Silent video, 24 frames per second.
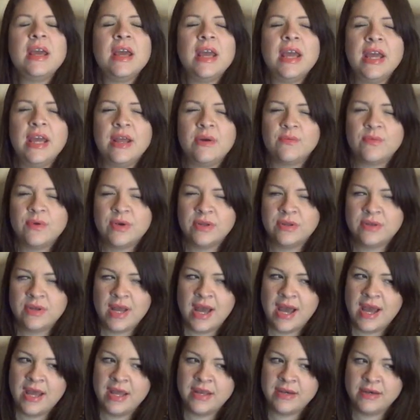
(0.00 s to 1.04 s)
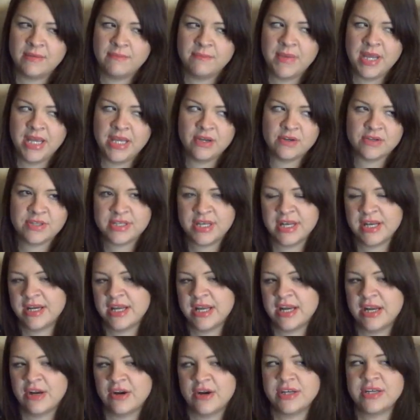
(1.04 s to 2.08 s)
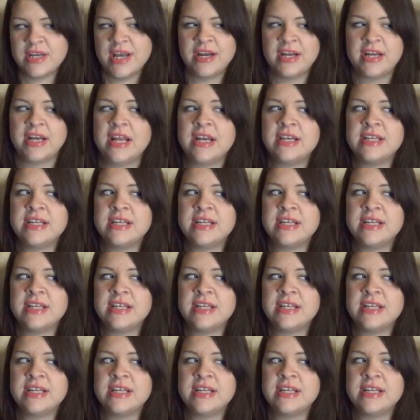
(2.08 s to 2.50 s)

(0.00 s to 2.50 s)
It will not make your skin get irritated.